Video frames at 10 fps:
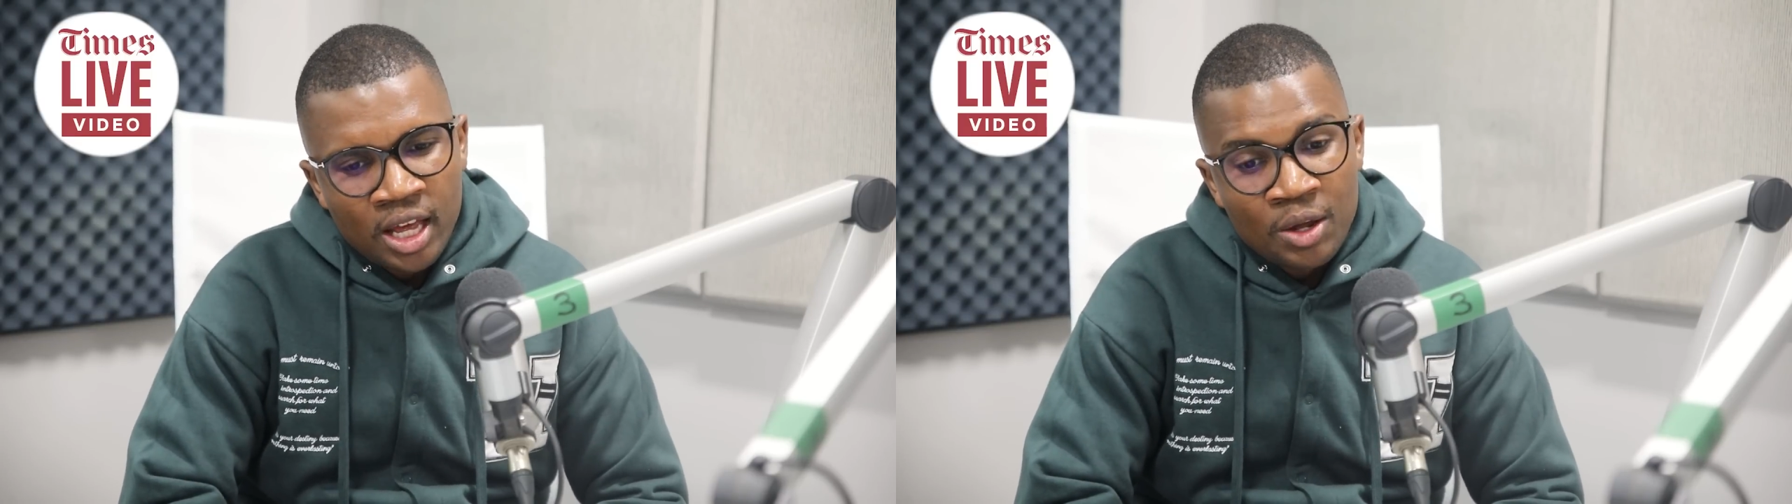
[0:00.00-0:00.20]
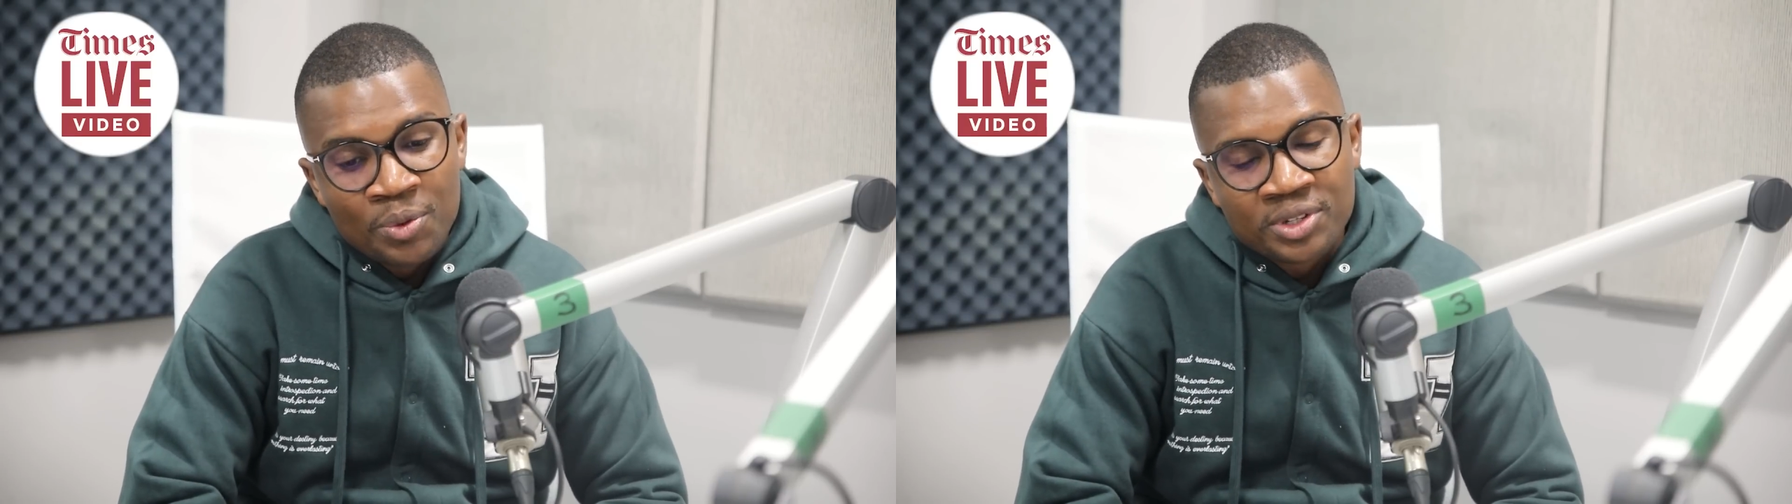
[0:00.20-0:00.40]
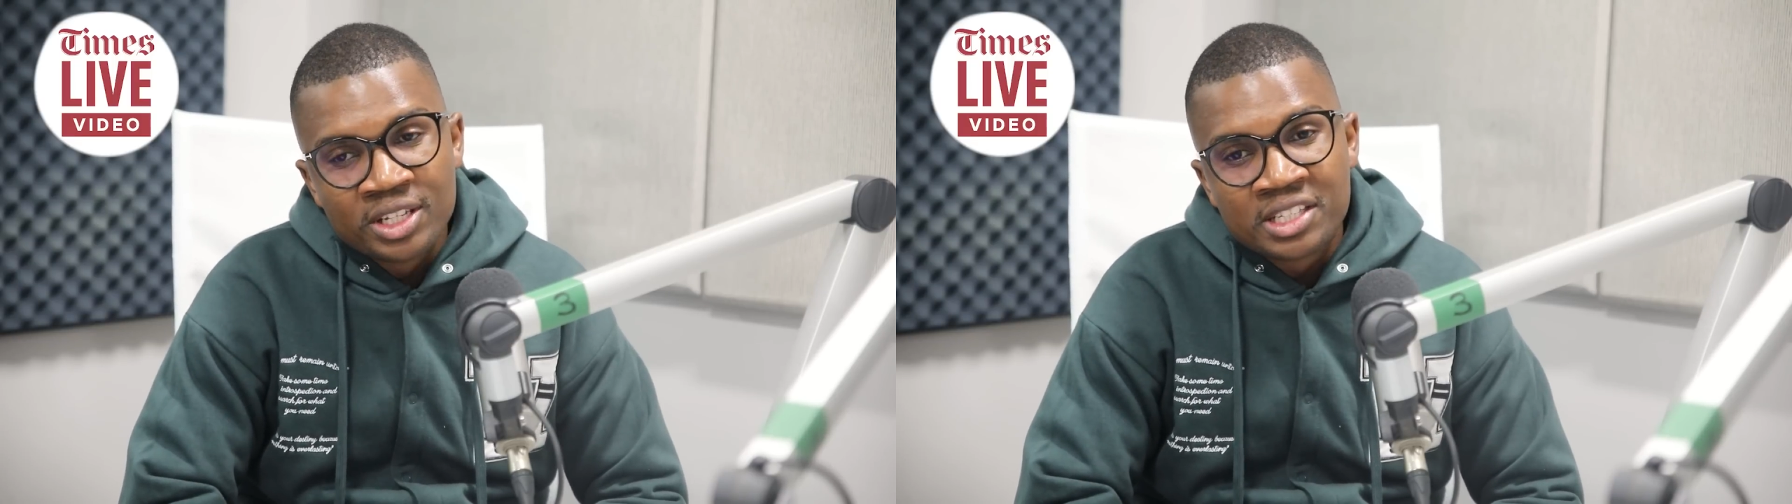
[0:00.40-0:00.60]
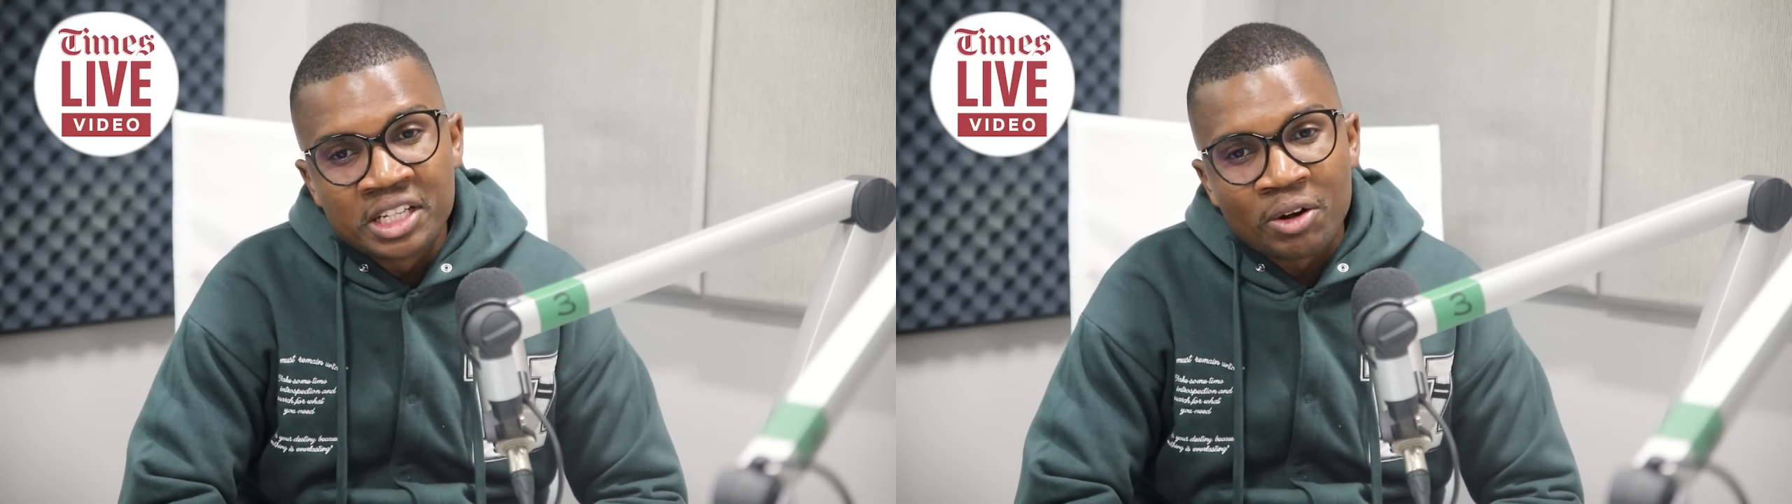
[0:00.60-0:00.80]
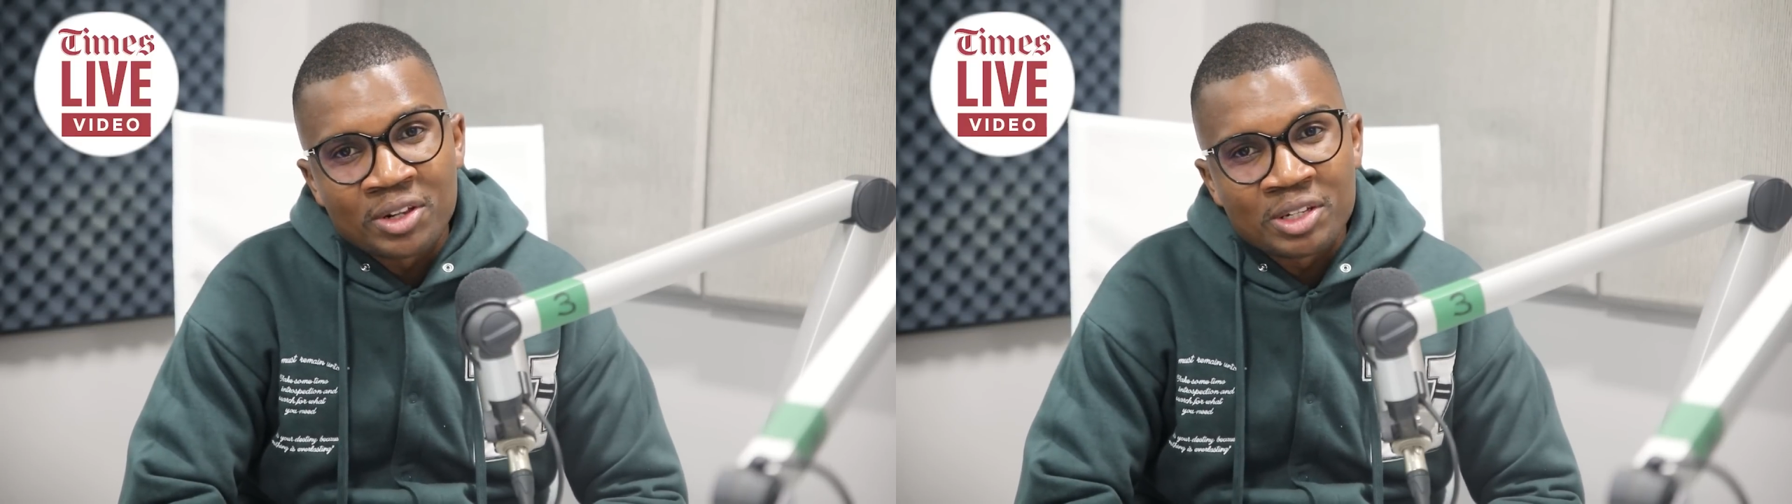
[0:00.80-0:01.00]
And we still
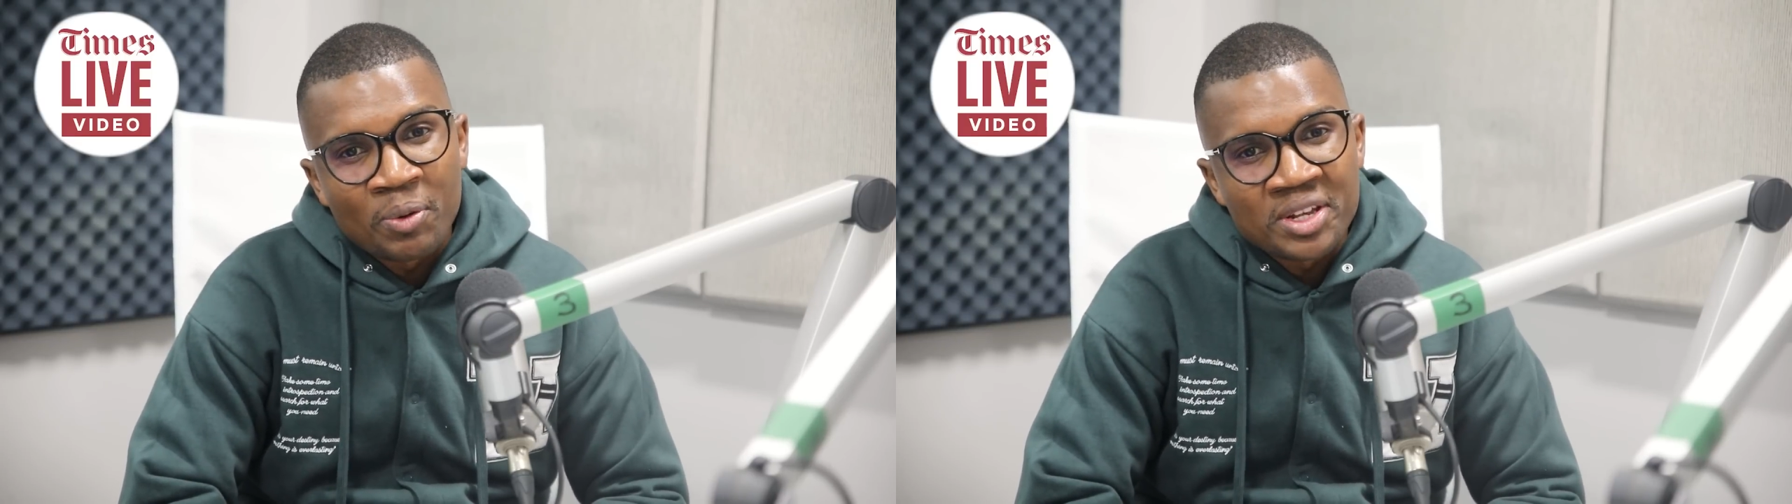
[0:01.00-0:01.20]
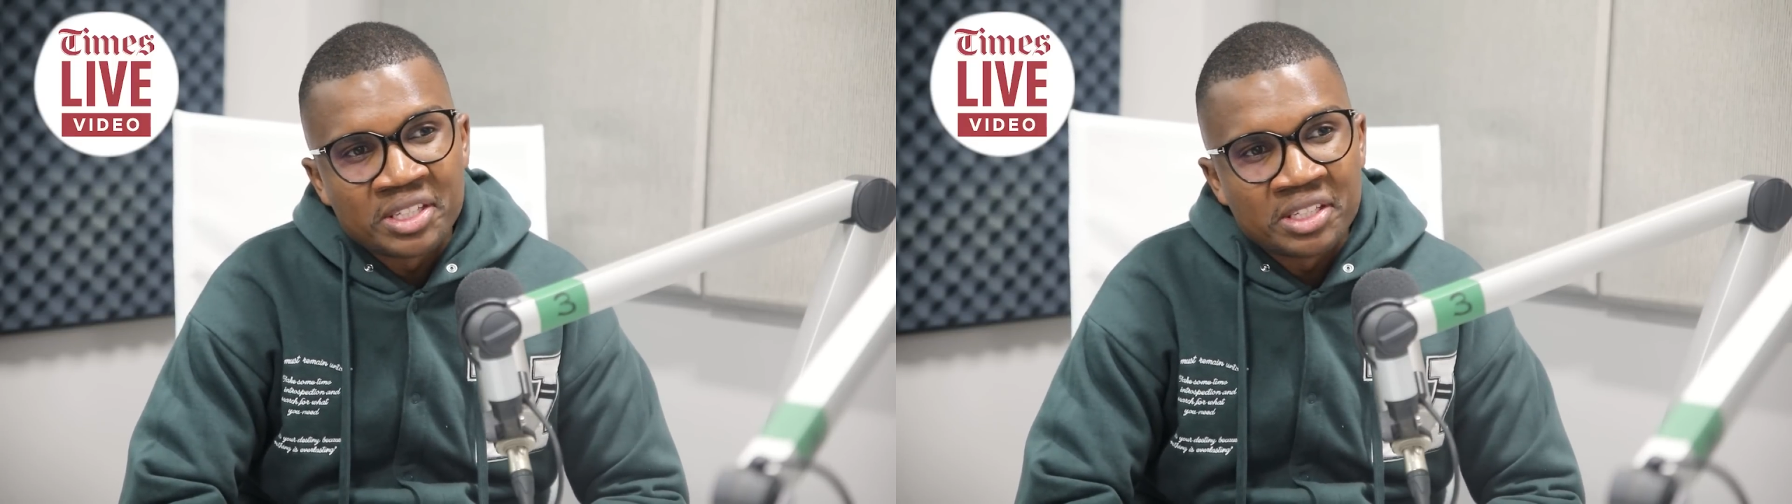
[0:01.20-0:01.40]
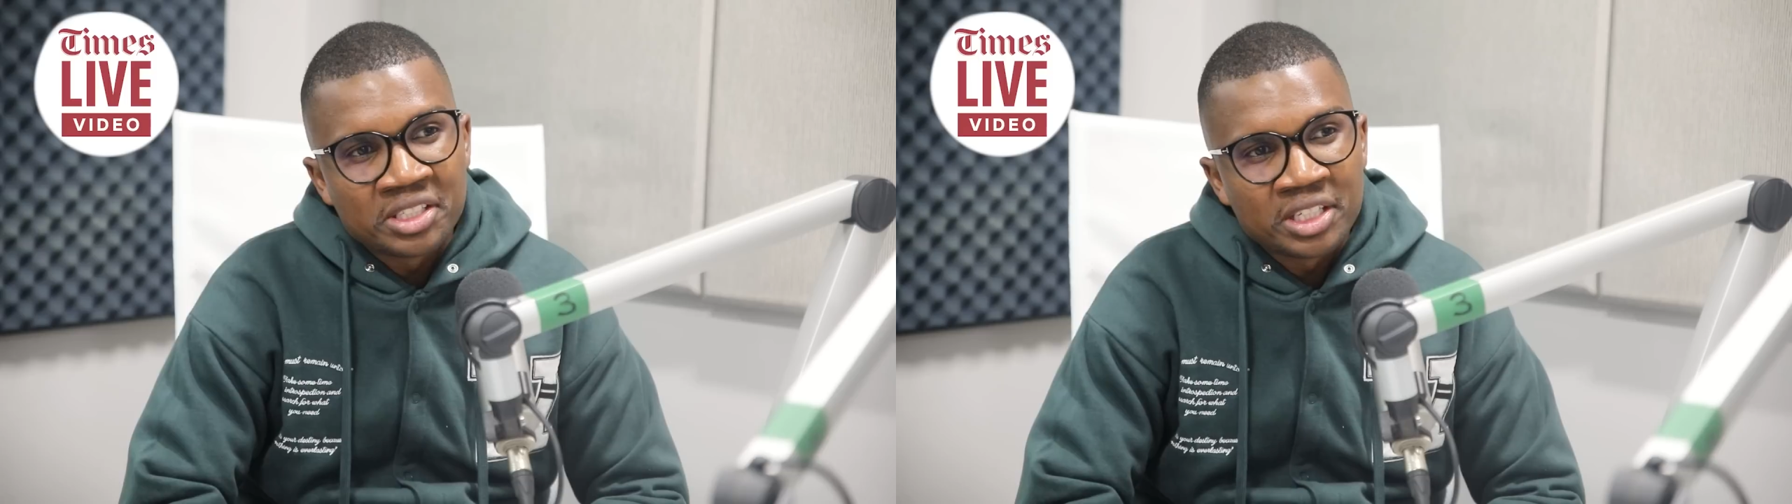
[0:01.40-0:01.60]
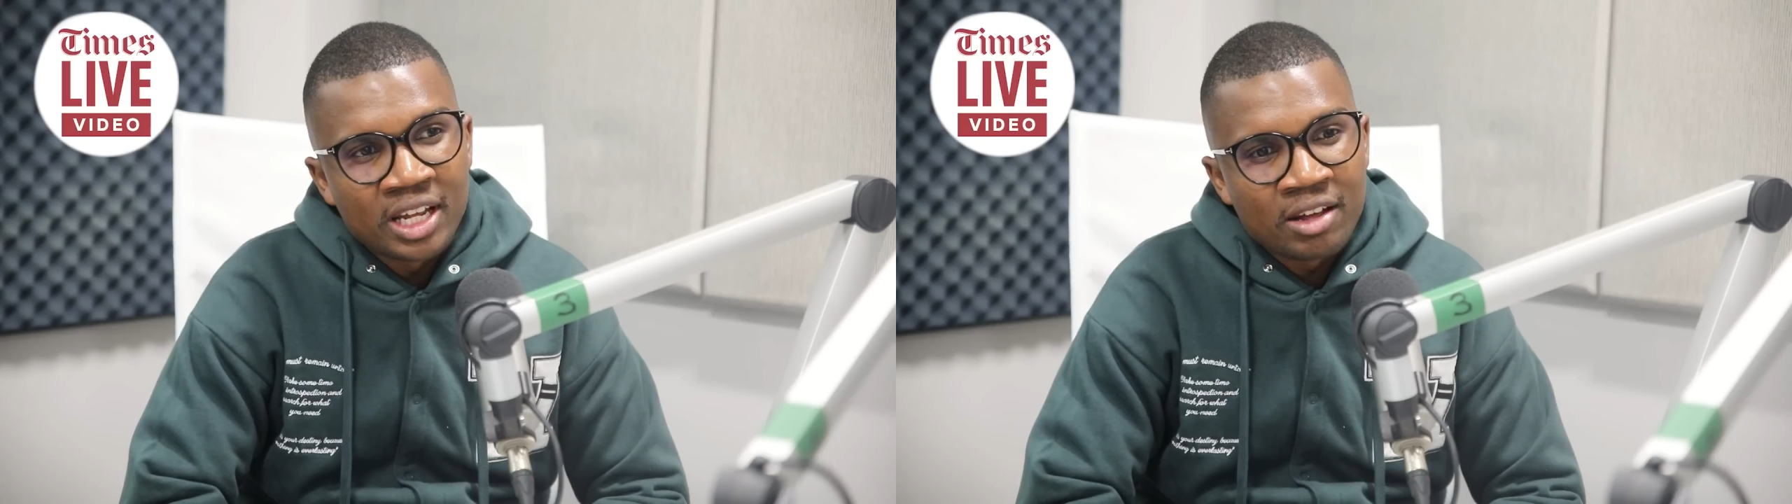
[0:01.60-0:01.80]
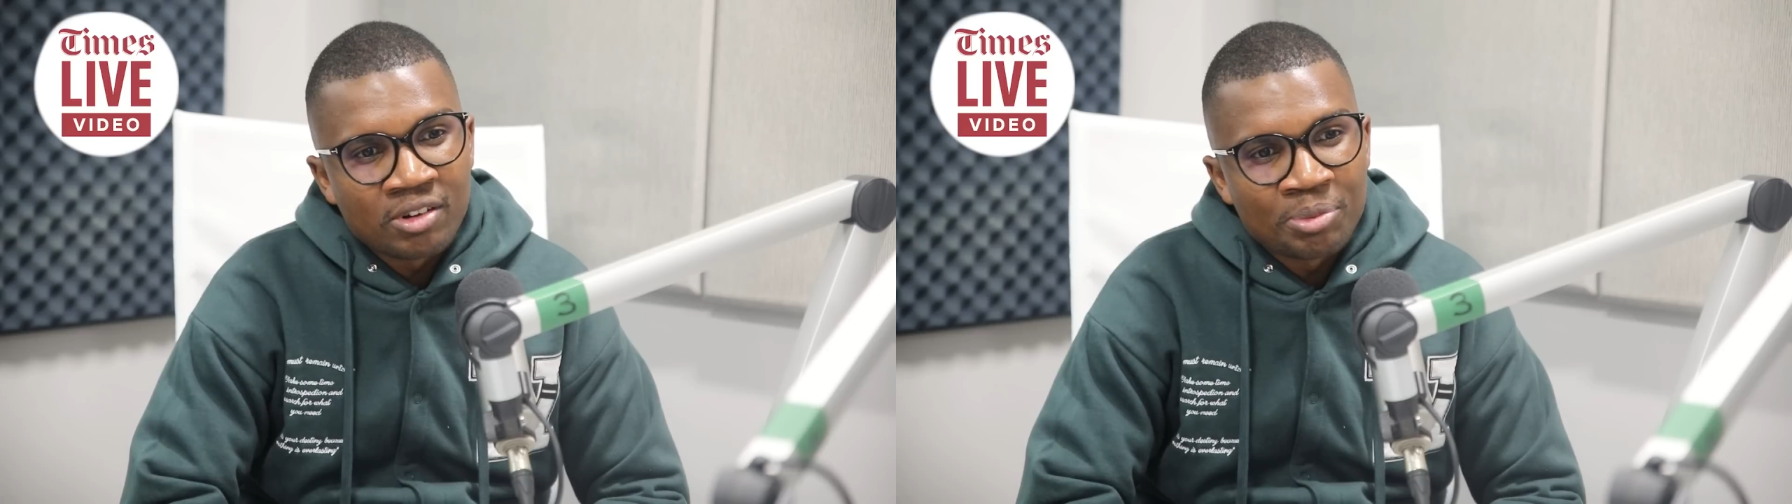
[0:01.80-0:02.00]
say that was the worst decision ever,